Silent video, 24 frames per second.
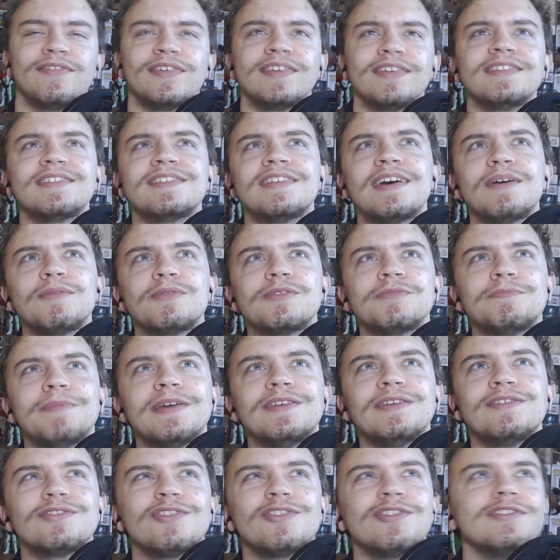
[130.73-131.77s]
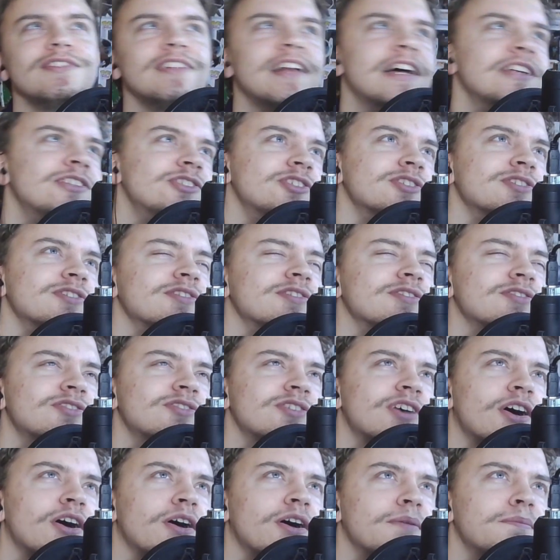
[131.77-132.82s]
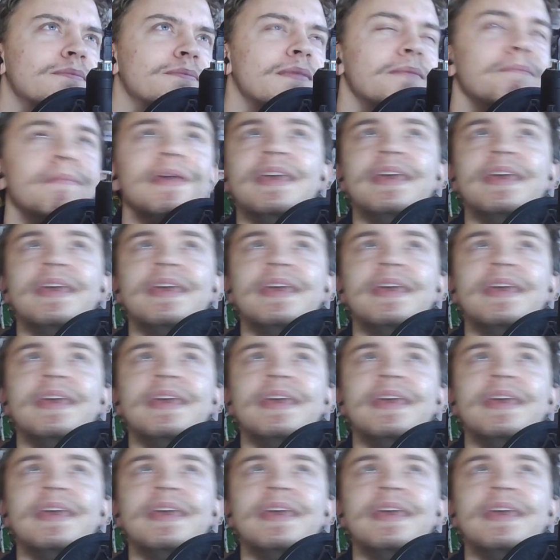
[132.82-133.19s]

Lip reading: the set was based on Legends. Me